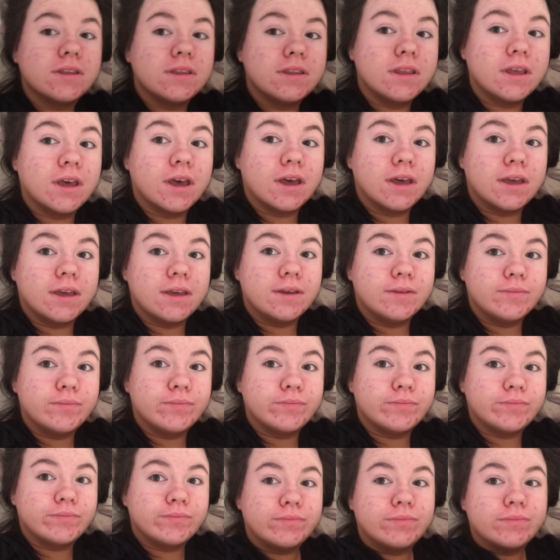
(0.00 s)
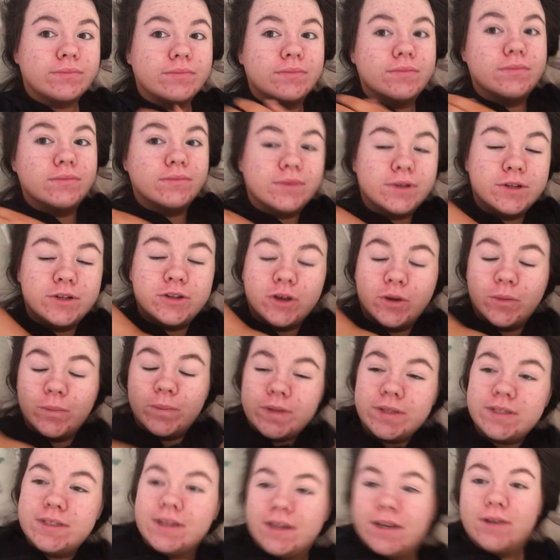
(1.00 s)
Hi. My top
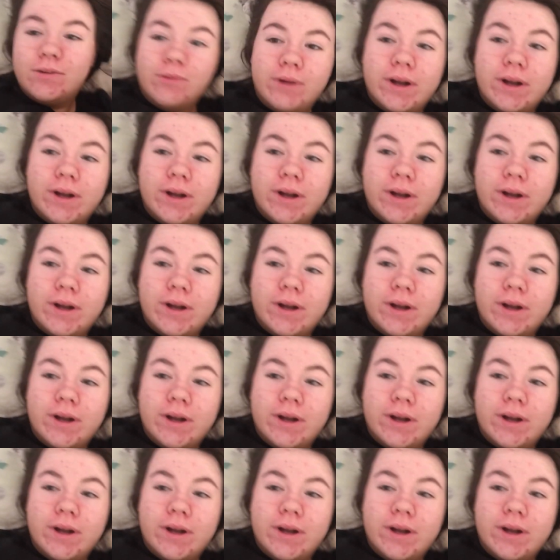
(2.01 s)
is like